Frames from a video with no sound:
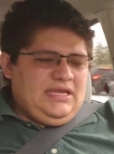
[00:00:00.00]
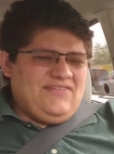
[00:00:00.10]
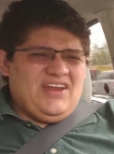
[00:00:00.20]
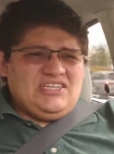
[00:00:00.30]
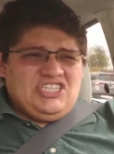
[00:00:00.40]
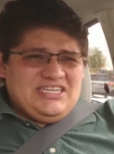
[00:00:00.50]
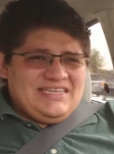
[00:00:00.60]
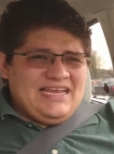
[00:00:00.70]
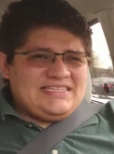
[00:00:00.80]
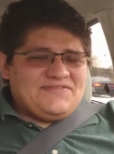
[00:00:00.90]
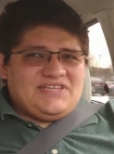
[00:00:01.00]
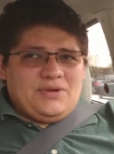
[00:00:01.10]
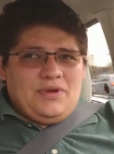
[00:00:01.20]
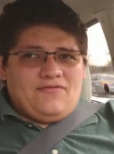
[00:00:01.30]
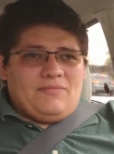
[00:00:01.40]
Even on cheat days, I've stayed
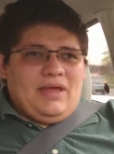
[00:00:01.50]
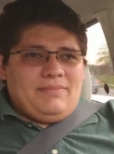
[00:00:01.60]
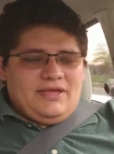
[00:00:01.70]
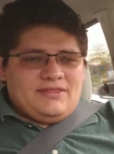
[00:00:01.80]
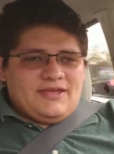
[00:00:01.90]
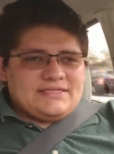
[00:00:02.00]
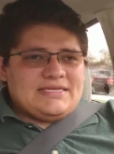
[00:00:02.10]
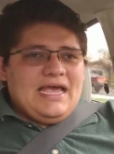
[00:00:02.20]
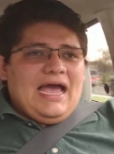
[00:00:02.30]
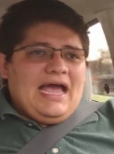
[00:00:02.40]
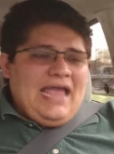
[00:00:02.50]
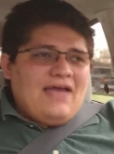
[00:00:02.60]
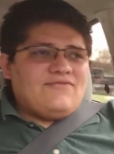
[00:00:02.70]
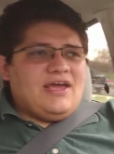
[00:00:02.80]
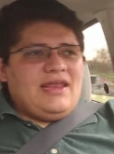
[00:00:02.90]
away from my big things. I
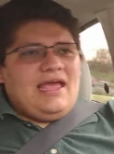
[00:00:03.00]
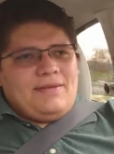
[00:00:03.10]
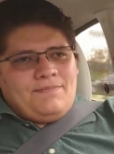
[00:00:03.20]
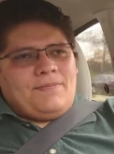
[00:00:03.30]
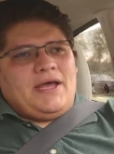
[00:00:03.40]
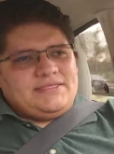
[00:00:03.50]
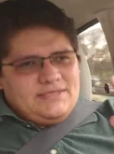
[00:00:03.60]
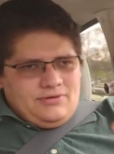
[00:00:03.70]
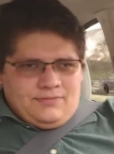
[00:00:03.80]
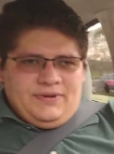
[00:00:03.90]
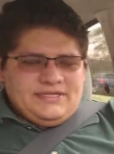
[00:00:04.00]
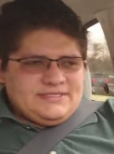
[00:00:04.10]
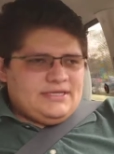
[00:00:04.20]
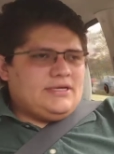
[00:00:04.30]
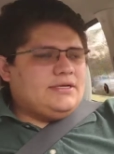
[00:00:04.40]
have not had pasta or
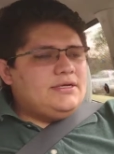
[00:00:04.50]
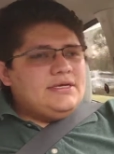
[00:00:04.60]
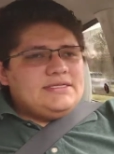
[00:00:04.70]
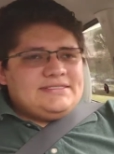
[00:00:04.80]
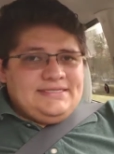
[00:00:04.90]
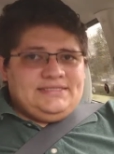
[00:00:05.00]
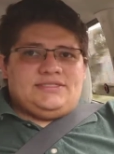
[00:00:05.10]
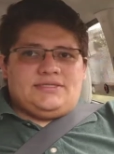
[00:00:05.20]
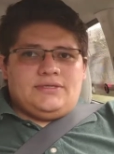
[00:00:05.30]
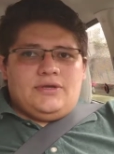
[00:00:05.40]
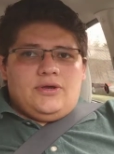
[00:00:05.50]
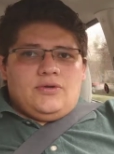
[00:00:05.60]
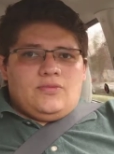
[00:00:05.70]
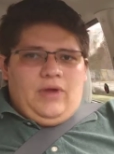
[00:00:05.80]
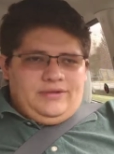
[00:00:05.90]
pizza since
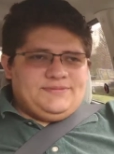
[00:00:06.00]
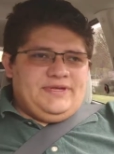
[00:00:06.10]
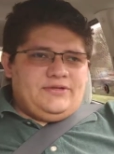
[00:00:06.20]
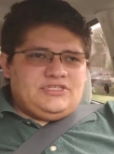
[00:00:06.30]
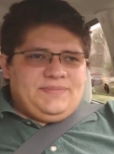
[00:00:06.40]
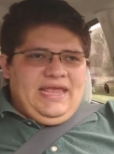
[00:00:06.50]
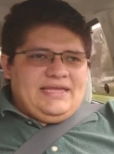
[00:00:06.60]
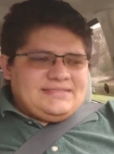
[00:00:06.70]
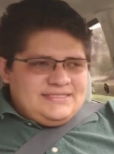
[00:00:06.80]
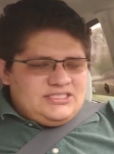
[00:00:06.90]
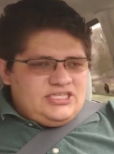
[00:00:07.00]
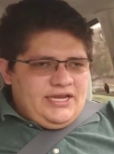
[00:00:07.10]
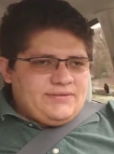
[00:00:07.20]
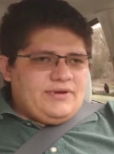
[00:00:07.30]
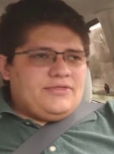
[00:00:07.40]
Rob's Beaglers began, since
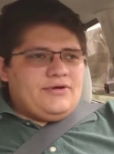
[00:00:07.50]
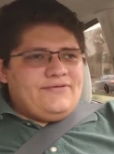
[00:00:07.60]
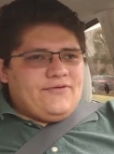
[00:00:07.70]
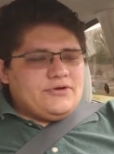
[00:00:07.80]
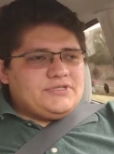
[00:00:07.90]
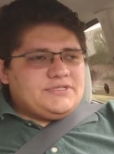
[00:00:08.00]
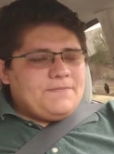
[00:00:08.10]
January 31st.